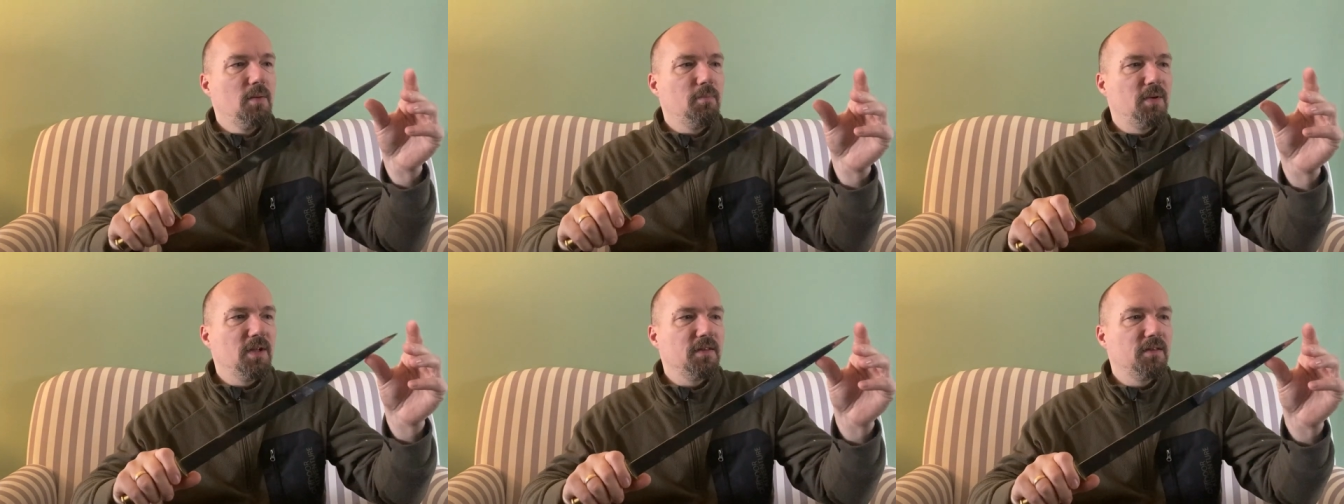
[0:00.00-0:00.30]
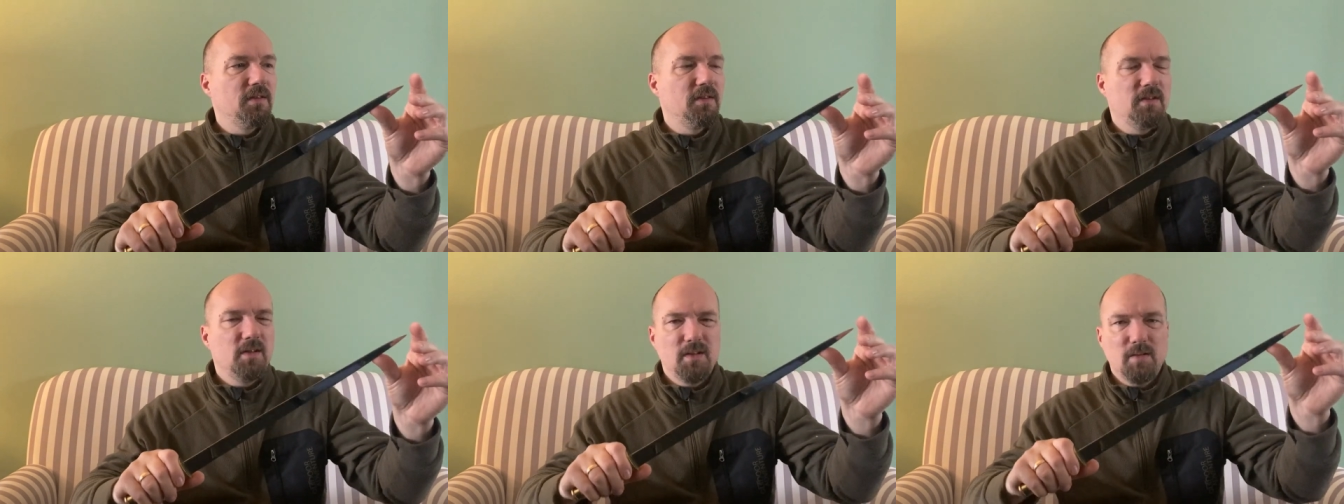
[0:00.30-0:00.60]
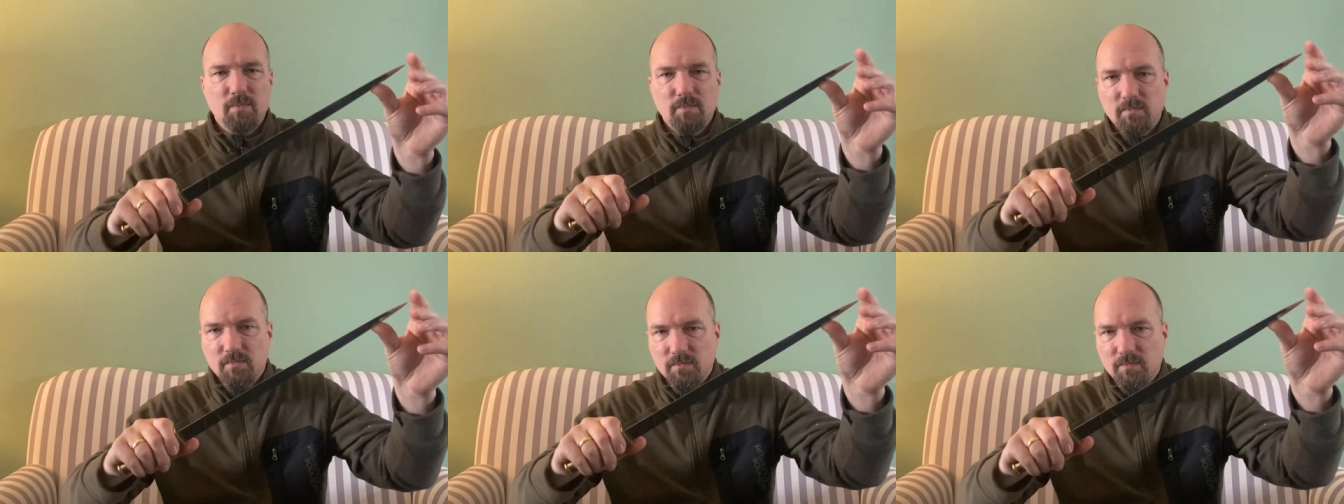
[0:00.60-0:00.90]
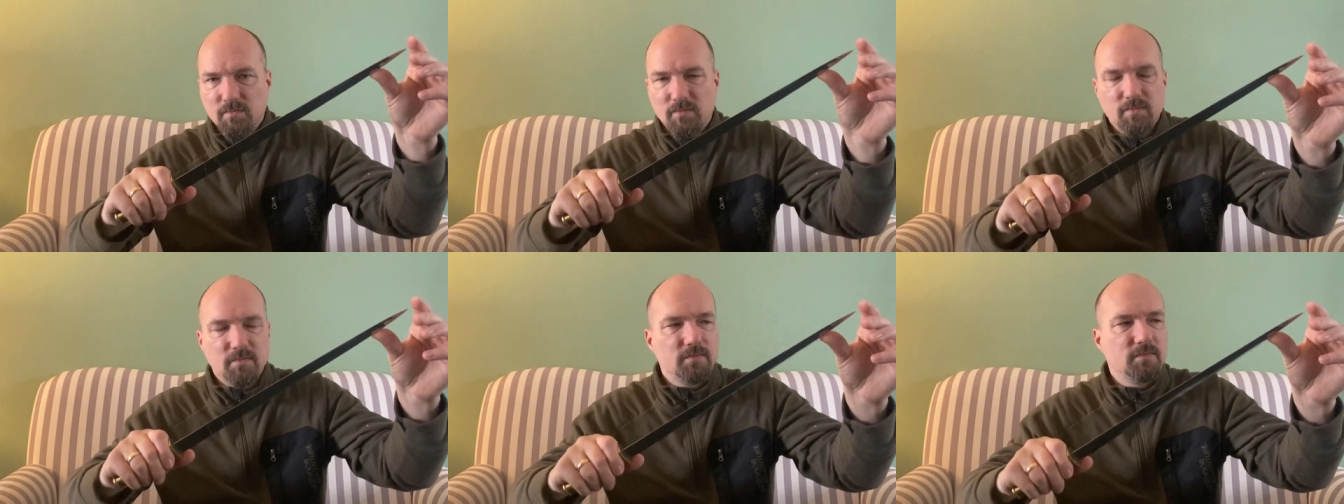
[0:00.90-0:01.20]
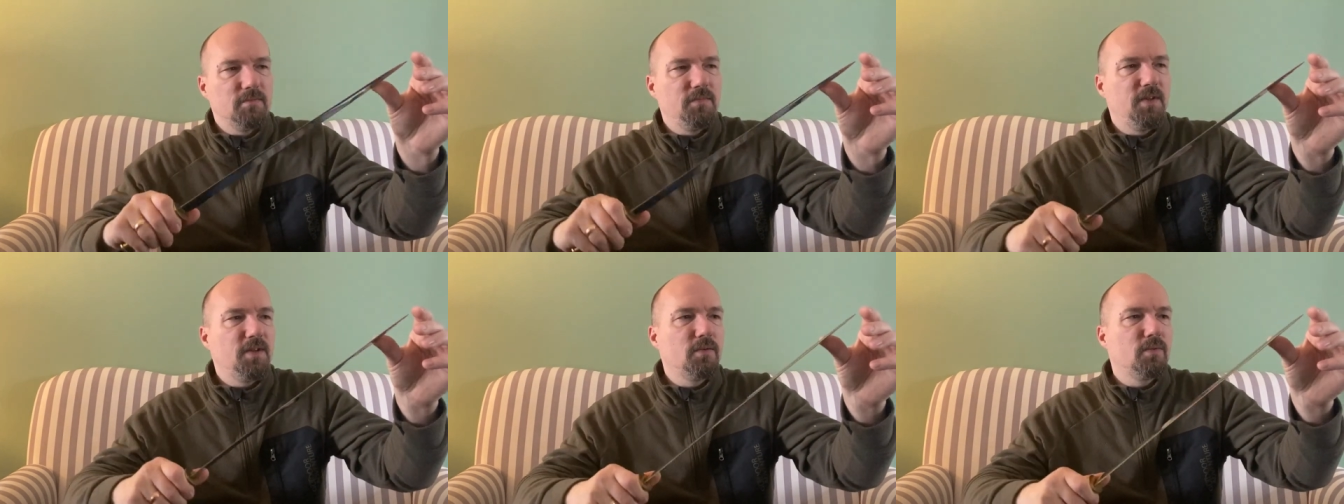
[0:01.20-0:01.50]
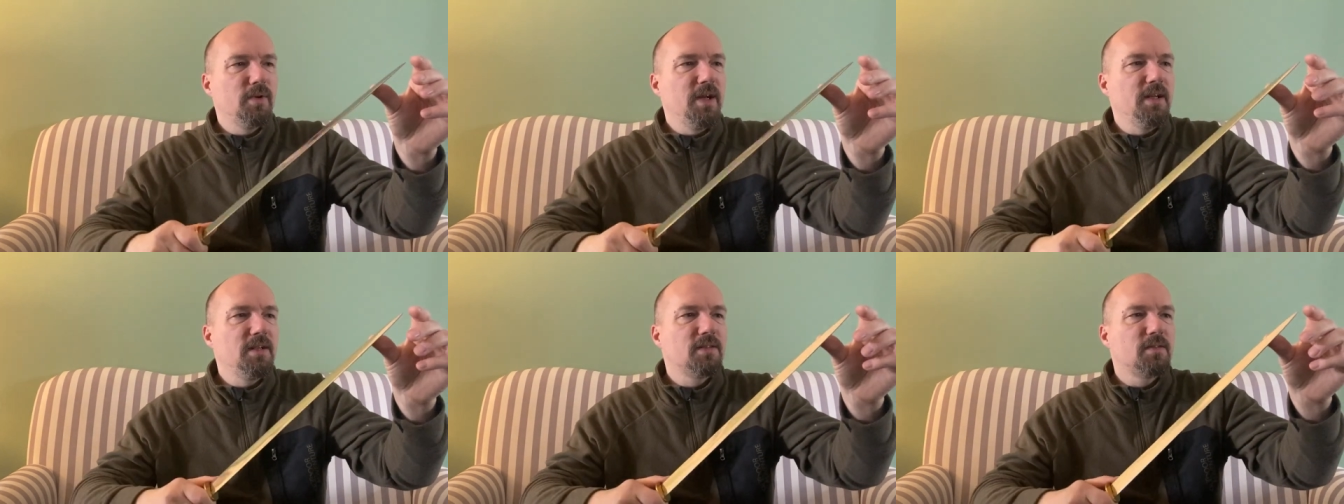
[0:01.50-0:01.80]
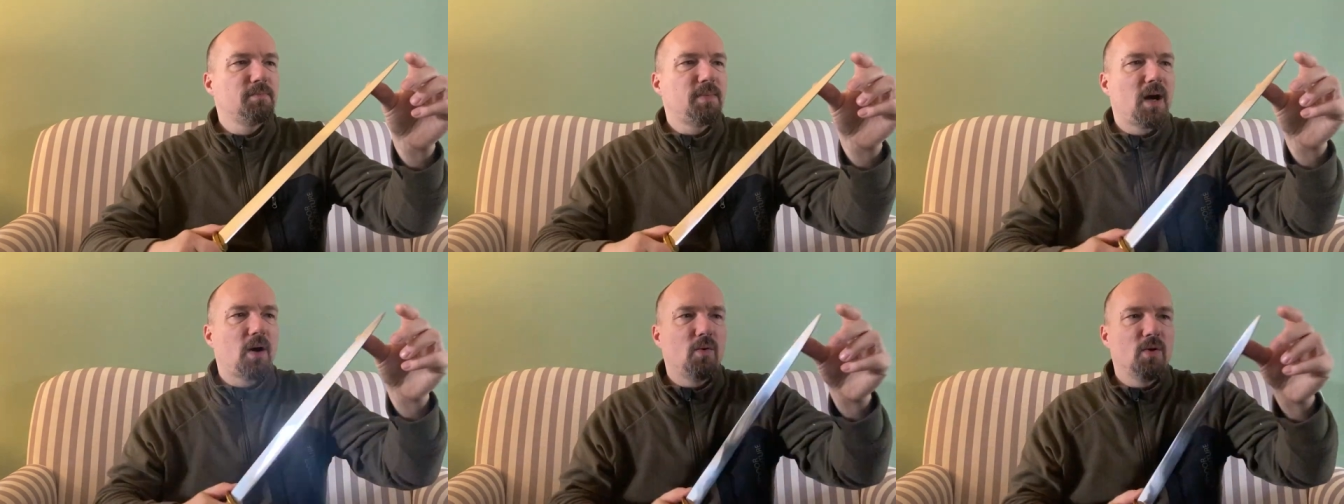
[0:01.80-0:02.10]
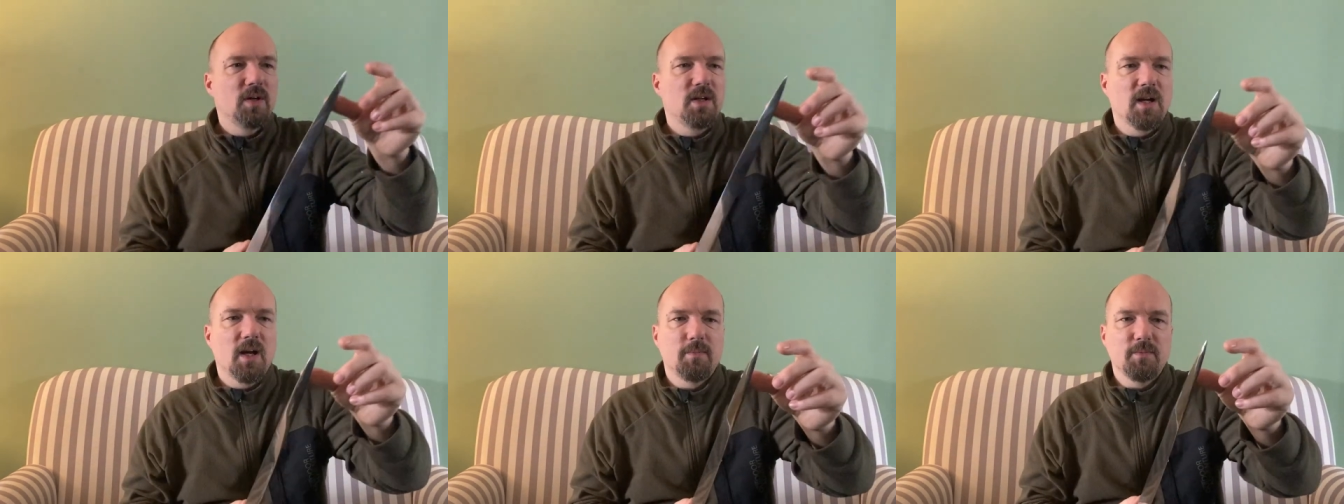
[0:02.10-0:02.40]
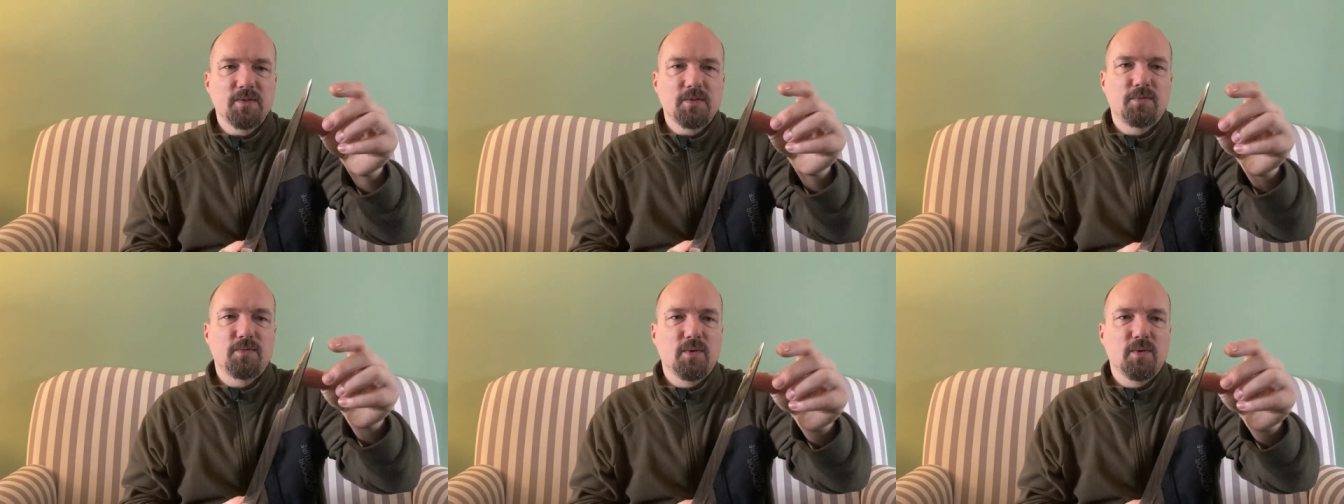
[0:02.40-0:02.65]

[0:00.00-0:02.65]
but the the greatest power comes